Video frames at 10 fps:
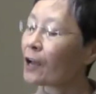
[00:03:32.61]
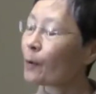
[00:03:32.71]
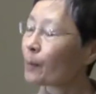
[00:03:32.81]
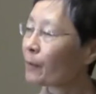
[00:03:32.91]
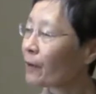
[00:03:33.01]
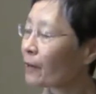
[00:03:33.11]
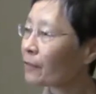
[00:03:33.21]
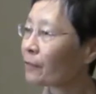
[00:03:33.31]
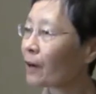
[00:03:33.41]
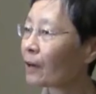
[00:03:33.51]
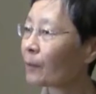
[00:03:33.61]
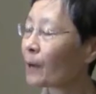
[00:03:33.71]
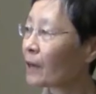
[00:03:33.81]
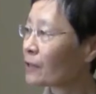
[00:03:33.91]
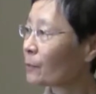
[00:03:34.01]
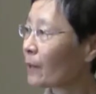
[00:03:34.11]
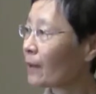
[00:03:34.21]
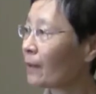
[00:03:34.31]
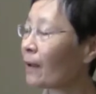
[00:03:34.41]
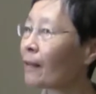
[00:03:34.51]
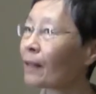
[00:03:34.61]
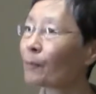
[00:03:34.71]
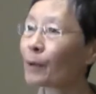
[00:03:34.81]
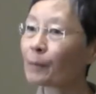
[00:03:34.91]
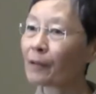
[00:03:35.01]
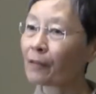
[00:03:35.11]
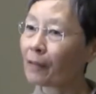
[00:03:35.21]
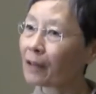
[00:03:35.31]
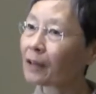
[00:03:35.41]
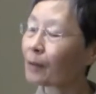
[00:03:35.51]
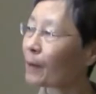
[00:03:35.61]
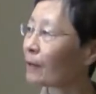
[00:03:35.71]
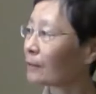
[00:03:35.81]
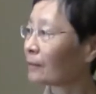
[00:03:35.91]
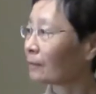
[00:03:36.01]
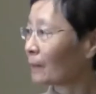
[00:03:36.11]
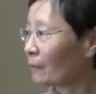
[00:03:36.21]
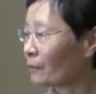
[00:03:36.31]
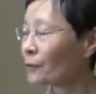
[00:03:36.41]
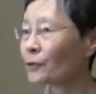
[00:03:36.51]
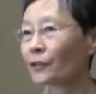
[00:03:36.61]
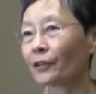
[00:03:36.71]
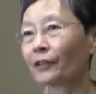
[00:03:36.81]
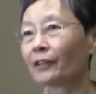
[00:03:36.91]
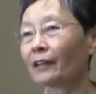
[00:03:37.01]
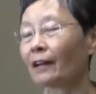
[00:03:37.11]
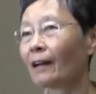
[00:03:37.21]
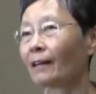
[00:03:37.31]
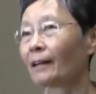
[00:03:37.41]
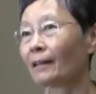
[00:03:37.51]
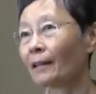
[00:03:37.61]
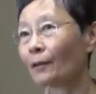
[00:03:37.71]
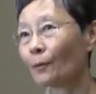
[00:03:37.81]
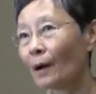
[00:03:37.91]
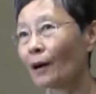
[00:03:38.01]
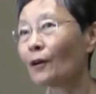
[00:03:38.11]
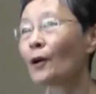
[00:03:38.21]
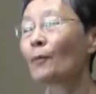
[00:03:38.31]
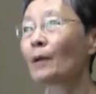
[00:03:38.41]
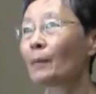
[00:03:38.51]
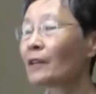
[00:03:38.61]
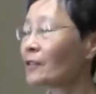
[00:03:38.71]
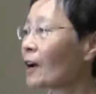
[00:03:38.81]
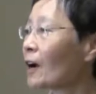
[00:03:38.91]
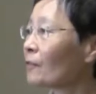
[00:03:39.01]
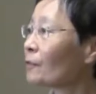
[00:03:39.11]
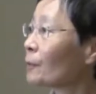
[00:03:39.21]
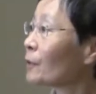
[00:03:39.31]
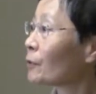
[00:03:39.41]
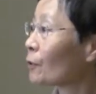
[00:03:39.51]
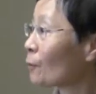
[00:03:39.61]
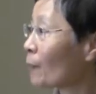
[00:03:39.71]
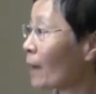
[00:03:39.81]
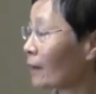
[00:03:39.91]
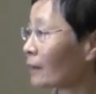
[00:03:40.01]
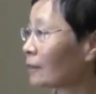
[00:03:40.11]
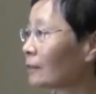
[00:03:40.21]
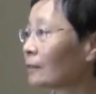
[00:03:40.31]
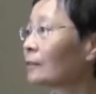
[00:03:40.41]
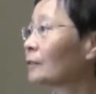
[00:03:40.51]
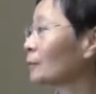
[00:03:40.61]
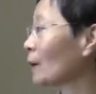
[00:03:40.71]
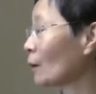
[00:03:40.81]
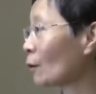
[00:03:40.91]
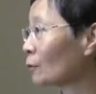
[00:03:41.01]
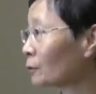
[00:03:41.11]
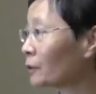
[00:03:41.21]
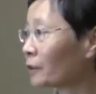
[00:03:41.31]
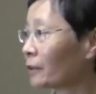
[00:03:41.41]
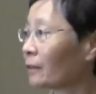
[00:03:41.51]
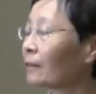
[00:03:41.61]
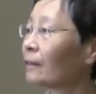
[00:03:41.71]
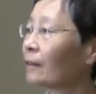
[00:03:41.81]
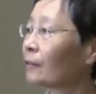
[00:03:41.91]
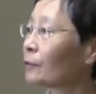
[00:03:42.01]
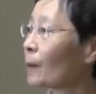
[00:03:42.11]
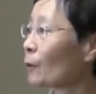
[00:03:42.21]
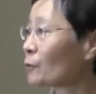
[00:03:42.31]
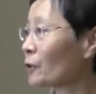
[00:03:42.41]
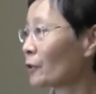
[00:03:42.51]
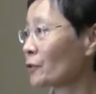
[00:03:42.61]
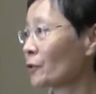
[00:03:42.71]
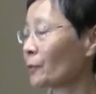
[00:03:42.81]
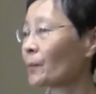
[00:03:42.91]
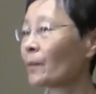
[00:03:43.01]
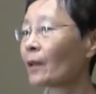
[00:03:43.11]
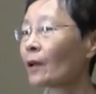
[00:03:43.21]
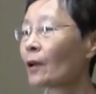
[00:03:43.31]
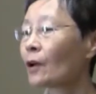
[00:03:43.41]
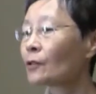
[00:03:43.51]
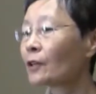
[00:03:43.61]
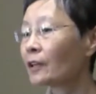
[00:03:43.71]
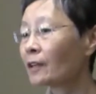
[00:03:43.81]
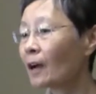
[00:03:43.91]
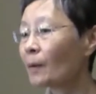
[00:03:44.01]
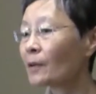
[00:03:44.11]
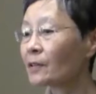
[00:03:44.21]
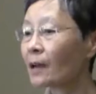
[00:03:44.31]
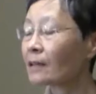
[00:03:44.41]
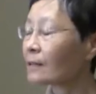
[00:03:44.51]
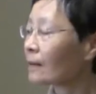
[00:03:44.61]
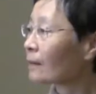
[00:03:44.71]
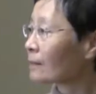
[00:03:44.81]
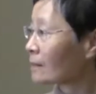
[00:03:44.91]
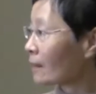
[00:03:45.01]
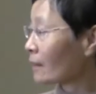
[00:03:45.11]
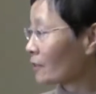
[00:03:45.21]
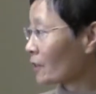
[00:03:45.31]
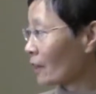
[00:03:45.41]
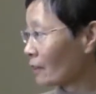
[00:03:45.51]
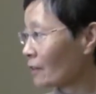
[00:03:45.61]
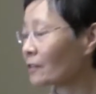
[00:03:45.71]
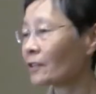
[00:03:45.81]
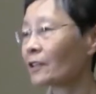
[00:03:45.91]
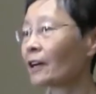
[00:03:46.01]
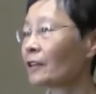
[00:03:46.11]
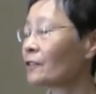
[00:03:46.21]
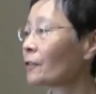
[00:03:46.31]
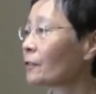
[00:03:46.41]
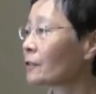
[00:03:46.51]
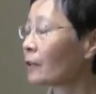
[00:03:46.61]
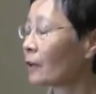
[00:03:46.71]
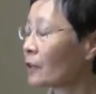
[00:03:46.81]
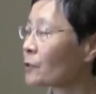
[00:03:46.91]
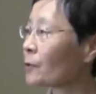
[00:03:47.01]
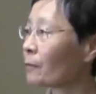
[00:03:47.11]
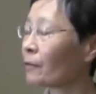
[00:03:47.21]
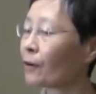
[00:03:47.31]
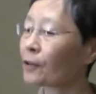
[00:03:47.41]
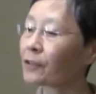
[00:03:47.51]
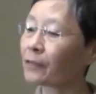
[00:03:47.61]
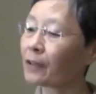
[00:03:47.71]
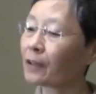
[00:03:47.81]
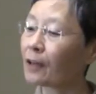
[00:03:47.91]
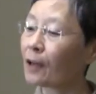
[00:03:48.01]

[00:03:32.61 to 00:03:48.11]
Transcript: When my father pa passed away, that made me think about my future, and I think, well, maybe it's time for me to go back to my own root, to my own tradition. So at the time I start, started studying Chinese, Chinese history and philosophy.